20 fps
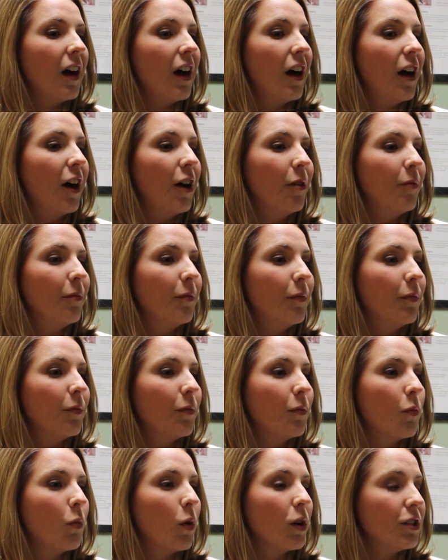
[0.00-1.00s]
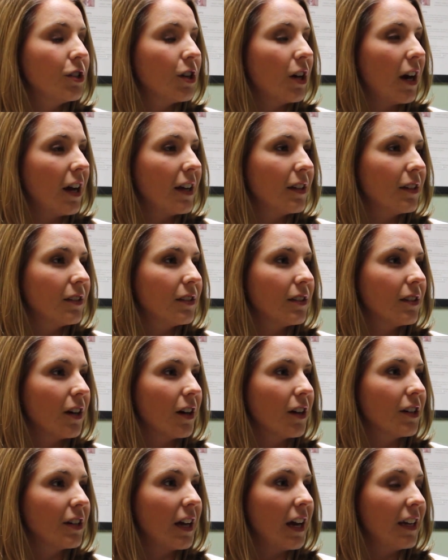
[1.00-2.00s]
Um, once your eyes
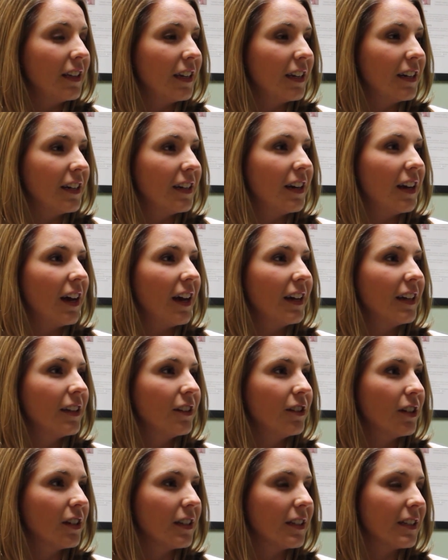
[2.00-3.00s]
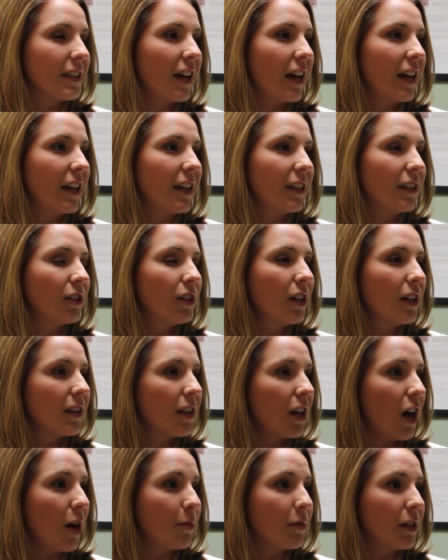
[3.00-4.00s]
are dilated, I can look inside and look at
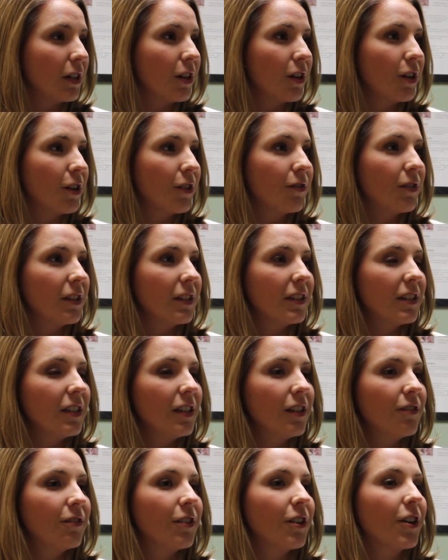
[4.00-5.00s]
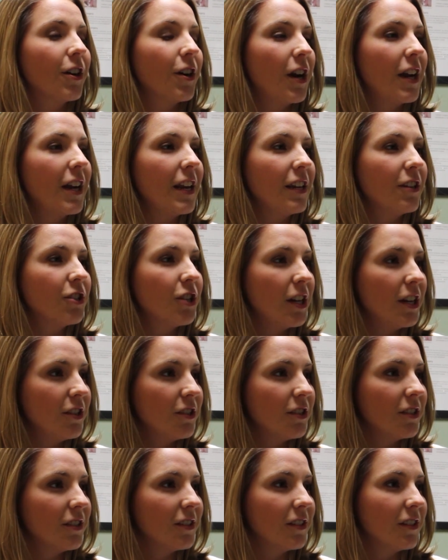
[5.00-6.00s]
the optic nerve and see if there are any
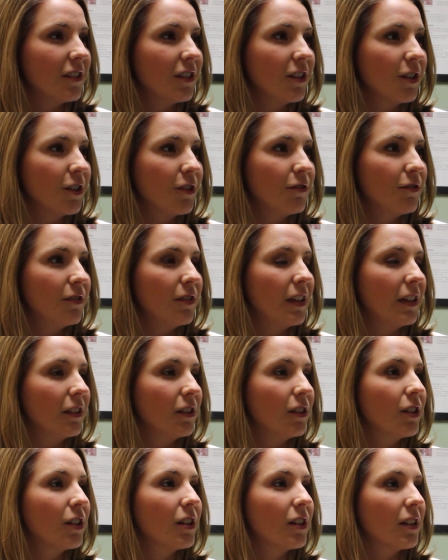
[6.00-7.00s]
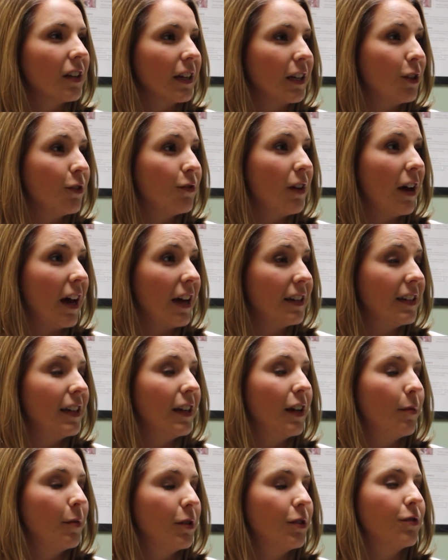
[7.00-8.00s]
changes to the nerve that look like you've had
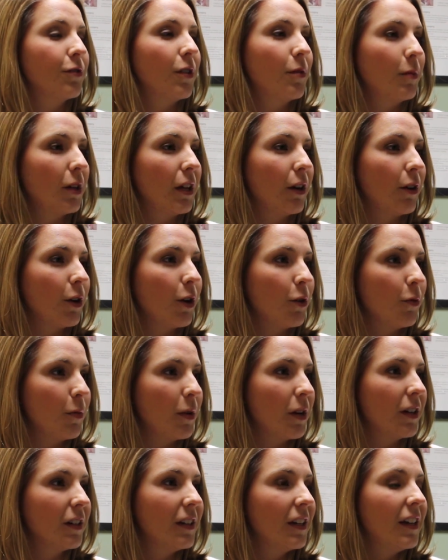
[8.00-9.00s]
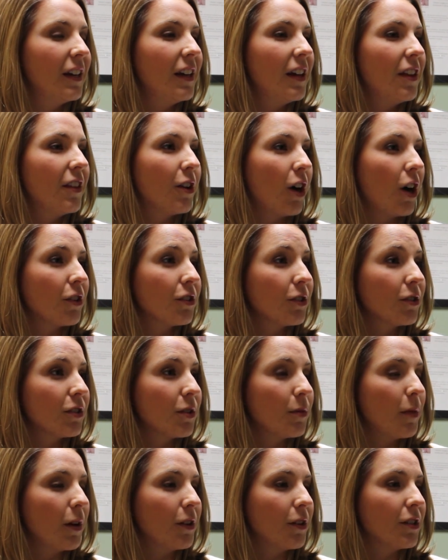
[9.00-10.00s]
damage from glaucoma. There are also
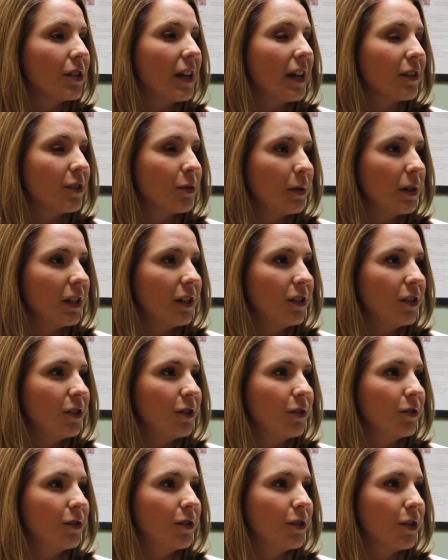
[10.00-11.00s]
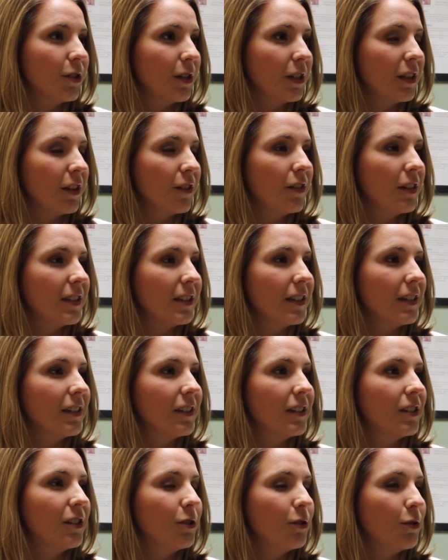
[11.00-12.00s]
some other tests we can do during the
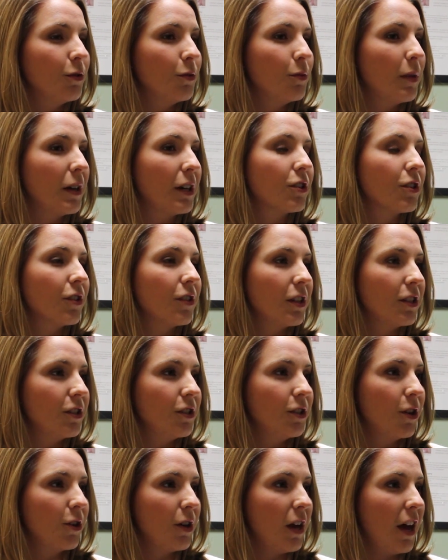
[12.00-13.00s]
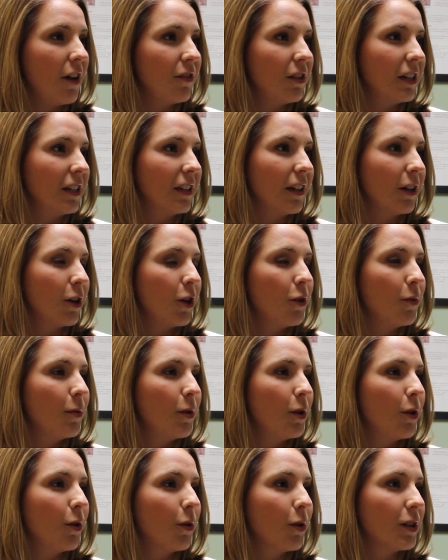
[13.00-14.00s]
visit to make sure that you don't have any
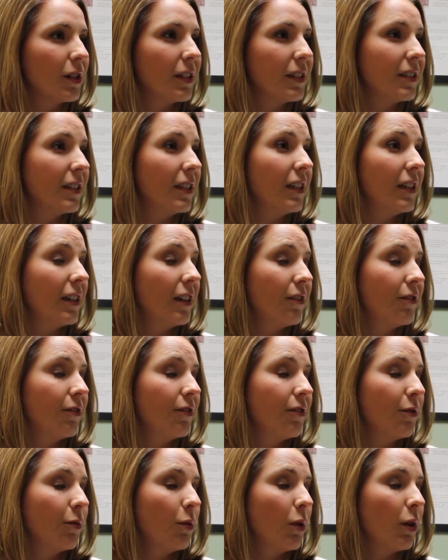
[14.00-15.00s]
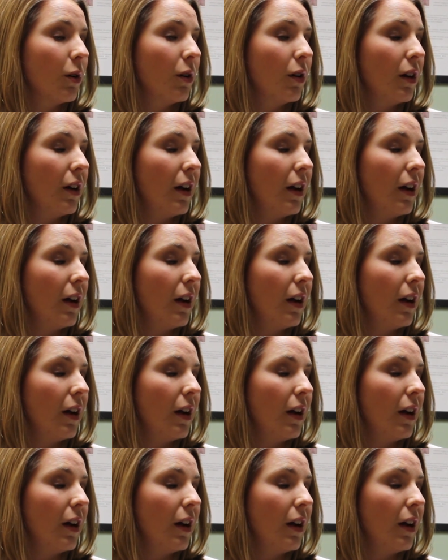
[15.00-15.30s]
glaucoma or to see if what,